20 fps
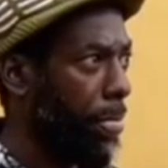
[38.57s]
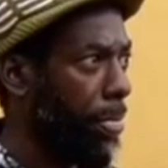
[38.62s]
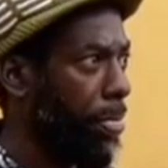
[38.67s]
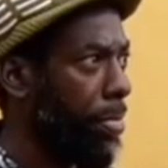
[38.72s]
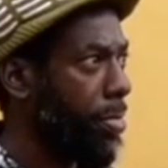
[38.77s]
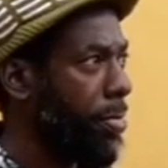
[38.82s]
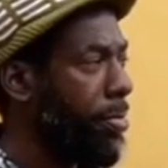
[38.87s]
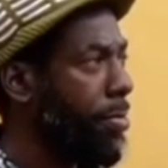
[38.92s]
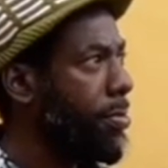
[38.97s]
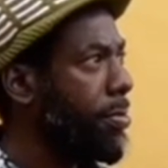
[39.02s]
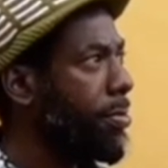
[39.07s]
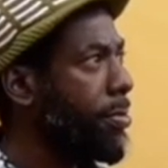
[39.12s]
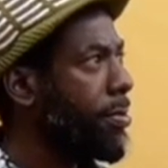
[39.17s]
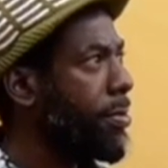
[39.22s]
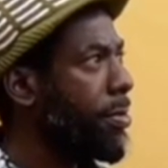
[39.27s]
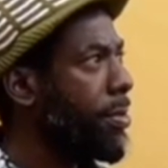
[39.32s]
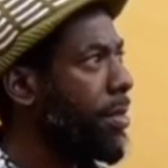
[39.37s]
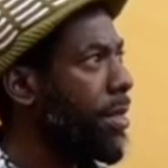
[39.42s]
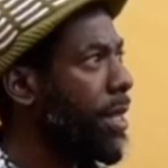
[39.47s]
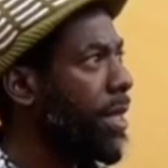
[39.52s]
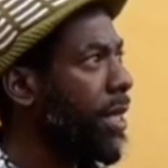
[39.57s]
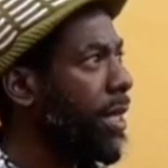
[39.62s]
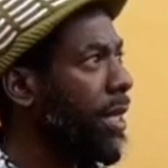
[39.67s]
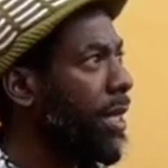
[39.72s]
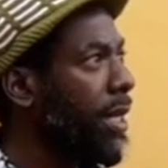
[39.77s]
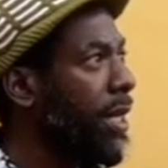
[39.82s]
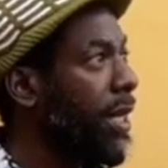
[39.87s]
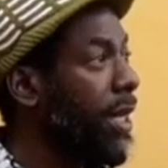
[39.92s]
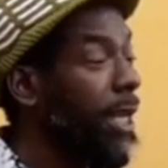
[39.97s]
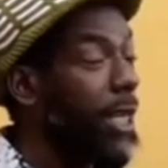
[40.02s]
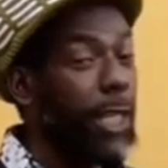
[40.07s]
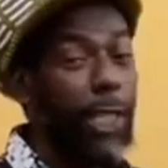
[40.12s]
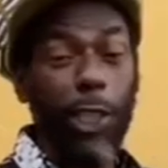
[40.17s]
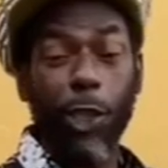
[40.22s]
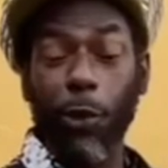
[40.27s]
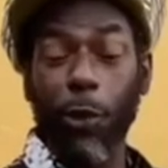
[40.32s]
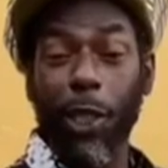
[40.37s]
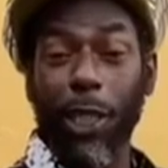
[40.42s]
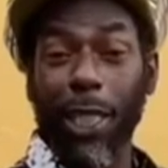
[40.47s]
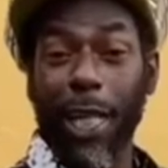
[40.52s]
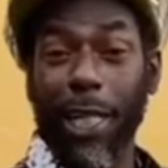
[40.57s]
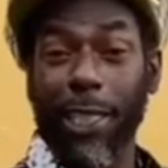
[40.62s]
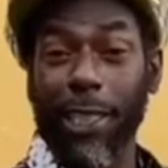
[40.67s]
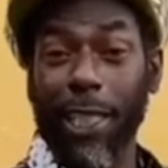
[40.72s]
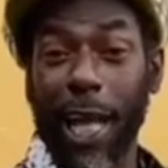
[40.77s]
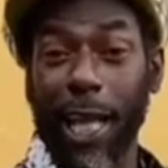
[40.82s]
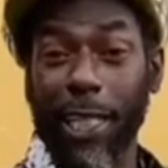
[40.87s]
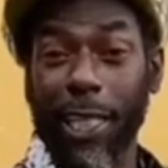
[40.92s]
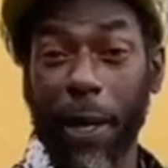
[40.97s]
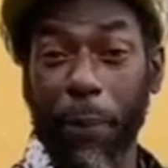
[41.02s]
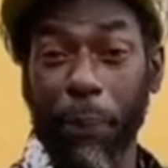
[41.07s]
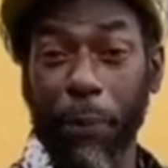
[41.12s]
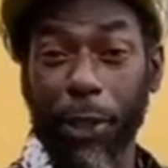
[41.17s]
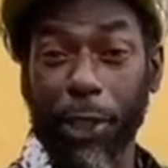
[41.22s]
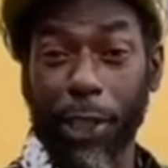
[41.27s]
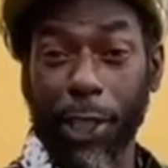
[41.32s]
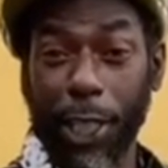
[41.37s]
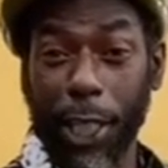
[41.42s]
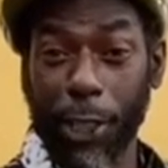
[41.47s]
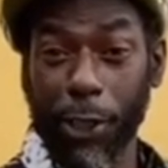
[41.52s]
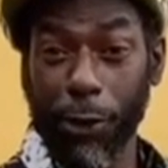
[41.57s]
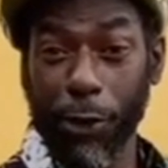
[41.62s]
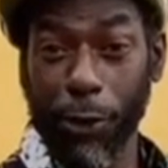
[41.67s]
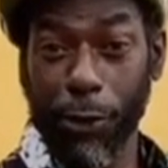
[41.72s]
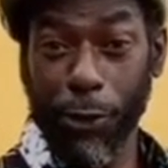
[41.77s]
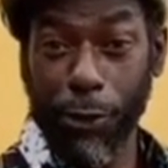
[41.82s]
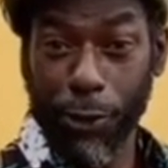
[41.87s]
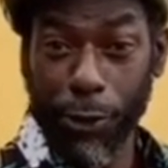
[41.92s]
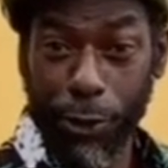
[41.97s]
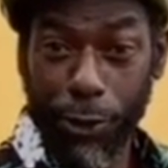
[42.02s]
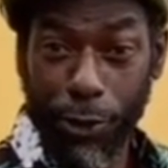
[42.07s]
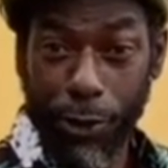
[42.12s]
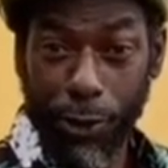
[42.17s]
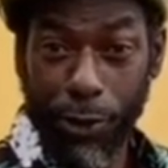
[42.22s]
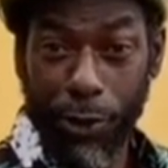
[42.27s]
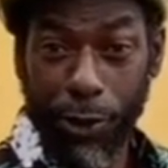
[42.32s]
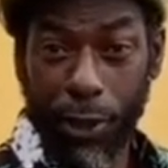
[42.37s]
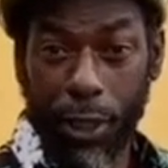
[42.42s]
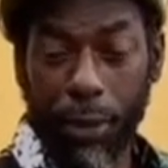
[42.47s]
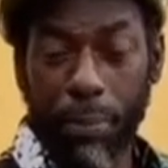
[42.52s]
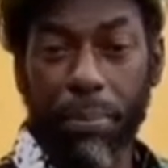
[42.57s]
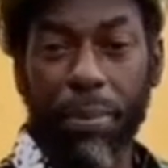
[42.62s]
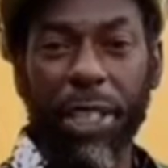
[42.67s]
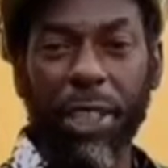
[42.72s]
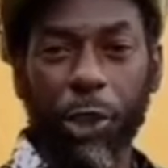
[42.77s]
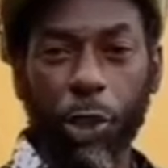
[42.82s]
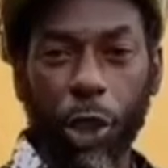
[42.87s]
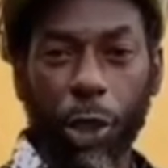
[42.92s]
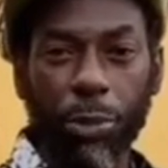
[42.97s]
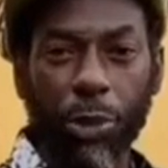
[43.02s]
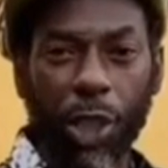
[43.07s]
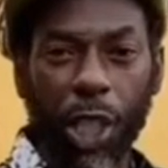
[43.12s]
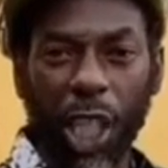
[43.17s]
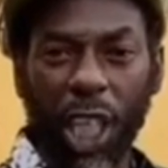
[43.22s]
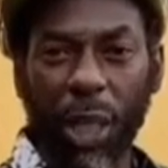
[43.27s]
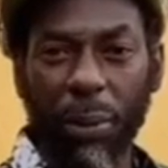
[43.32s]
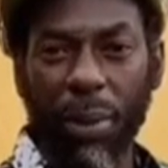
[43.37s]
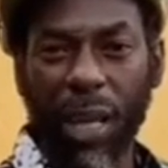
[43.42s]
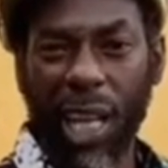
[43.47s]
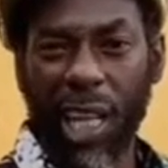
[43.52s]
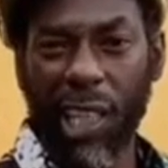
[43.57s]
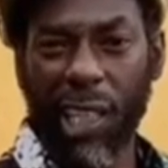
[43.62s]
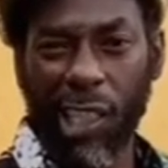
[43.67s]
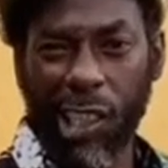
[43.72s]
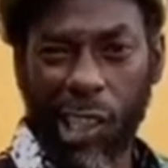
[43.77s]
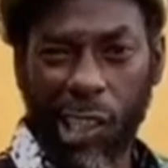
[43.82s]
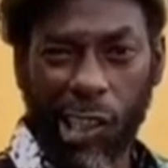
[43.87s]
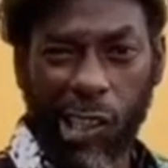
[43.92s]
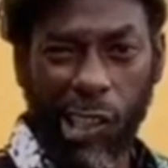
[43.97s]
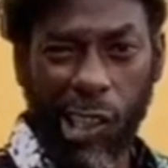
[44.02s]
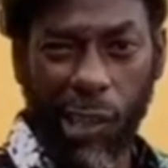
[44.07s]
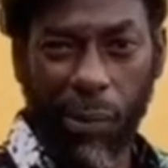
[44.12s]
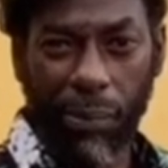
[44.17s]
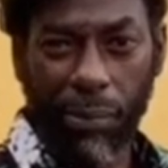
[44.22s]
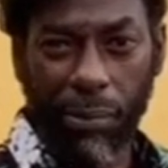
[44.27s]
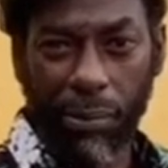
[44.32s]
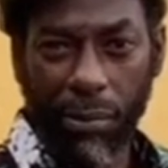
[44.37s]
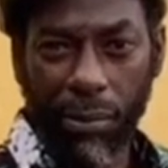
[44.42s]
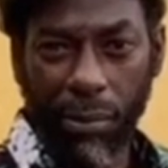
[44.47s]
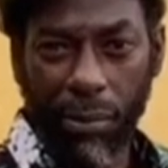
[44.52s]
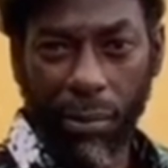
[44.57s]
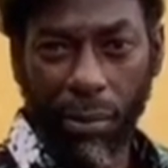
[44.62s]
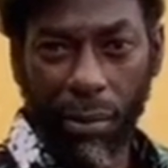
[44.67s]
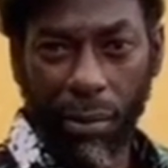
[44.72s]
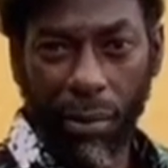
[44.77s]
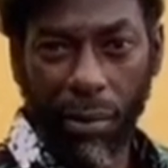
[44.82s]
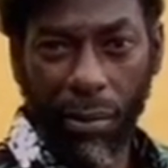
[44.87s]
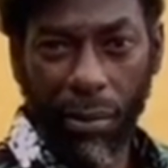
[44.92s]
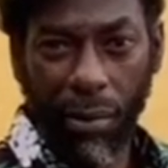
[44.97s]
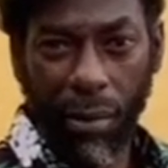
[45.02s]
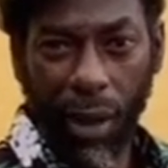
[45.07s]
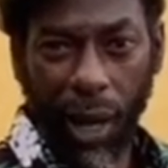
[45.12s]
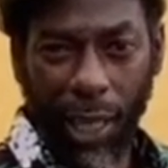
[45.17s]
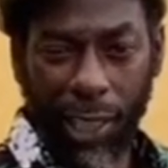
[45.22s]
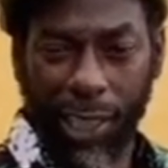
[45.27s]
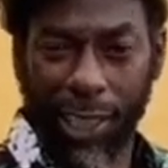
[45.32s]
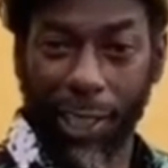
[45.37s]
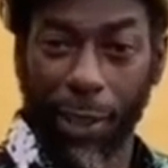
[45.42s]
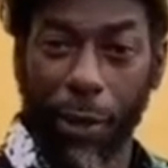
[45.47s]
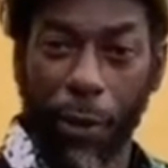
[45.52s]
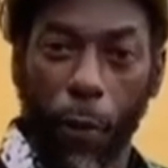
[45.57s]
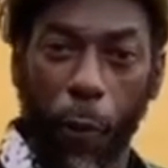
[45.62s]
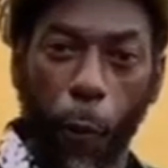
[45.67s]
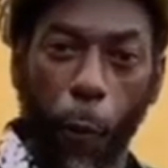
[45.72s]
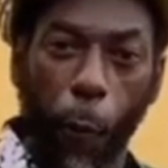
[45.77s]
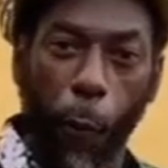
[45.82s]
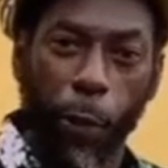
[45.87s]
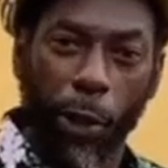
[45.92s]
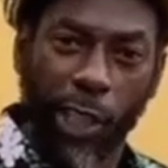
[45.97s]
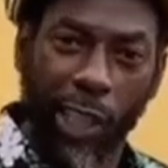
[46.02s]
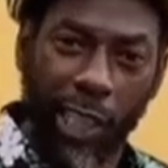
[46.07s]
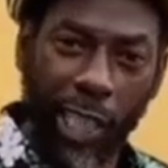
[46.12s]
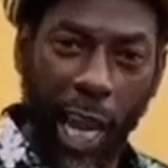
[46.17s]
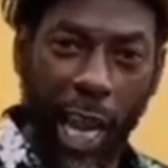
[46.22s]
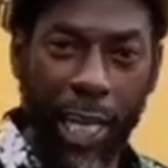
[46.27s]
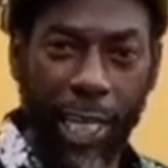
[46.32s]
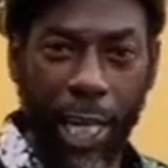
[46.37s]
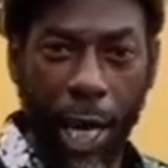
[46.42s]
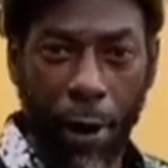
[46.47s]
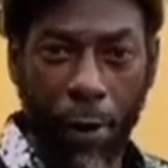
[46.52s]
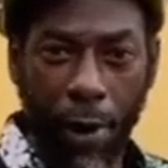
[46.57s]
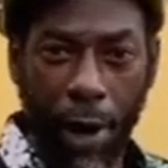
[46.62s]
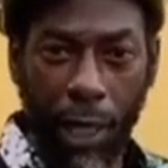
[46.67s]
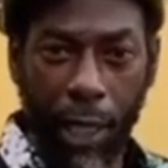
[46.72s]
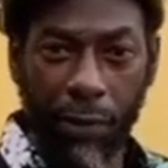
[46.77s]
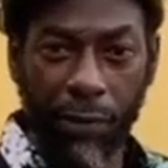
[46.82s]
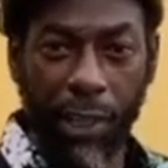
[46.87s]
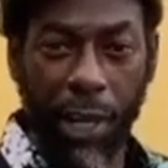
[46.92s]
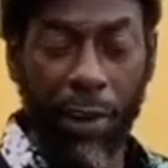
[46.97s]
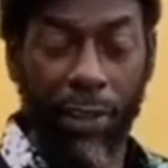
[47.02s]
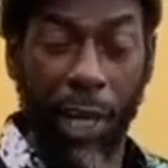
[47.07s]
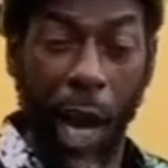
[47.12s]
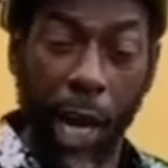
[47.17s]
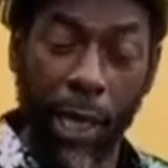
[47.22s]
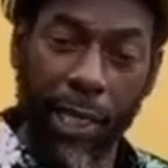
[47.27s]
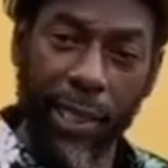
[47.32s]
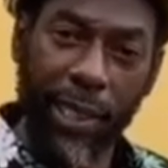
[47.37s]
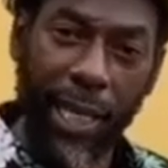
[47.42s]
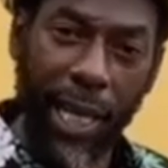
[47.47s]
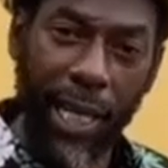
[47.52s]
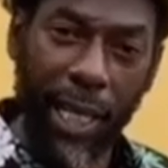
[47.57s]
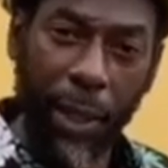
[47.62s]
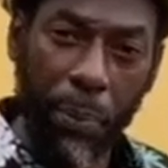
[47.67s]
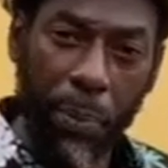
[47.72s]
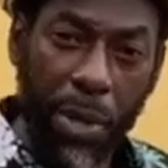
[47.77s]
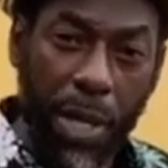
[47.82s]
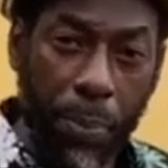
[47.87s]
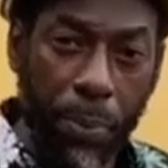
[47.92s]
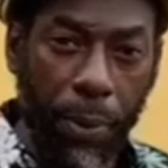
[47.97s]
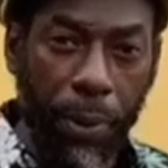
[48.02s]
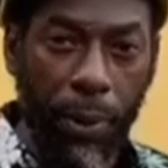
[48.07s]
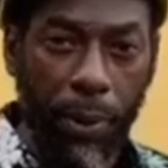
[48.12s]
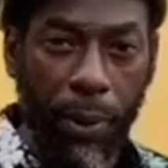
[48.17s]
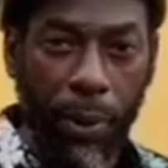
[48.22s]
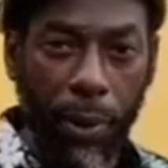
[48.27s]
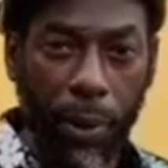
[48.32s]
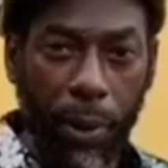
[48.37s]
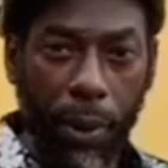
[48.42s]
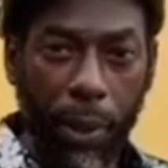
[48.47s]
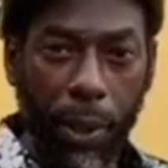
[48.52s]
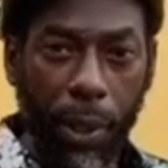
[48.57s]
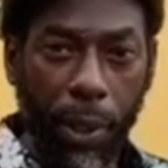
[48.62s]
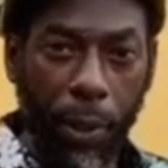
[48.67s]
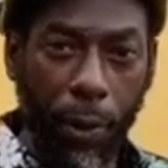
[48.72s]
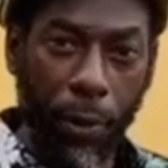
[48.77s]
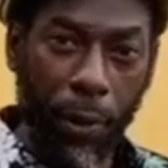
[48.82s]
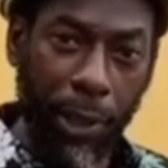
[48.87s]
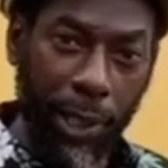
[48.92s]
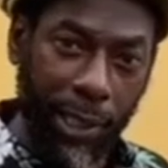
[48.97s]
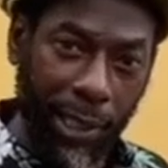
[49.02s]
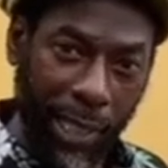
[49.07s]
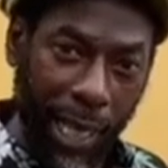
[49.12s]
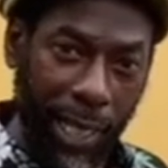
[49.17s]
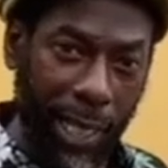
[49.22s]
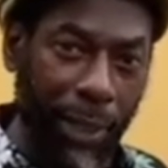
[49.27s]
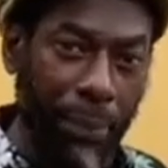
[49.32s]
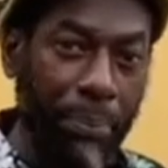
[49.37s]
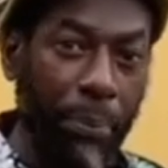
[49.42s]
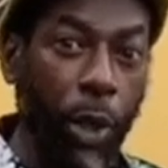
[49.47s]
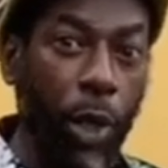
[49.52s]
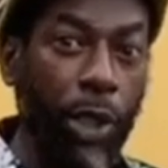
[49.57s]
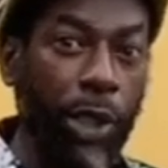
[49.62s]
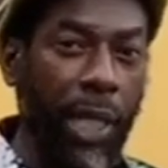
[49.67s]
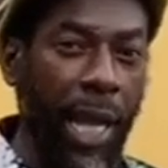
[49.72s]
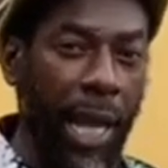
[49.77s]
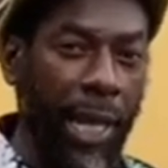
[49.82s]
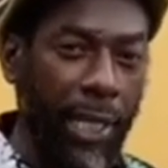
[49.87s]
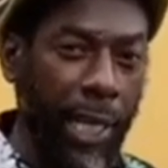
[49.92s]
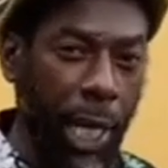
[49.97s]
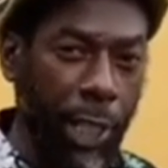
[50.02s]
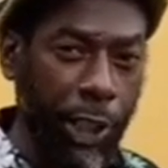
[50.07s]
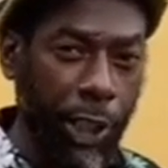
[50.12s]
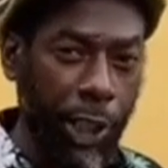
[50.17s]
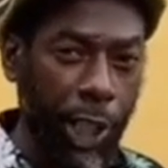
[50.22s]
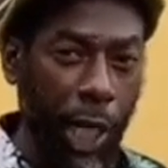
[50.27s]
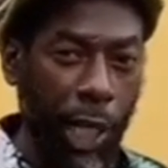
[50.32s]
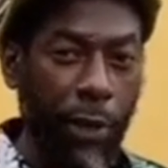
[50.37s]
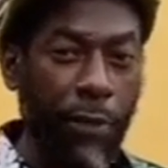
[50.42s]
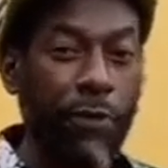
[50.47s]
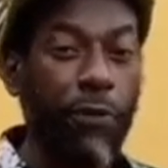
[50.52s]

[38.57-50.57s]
I know nobody not talk about what them do people talk Buju and did right now. album we are dealing right now, the real Grammy album. When you look on the caliber artists upon this album, people.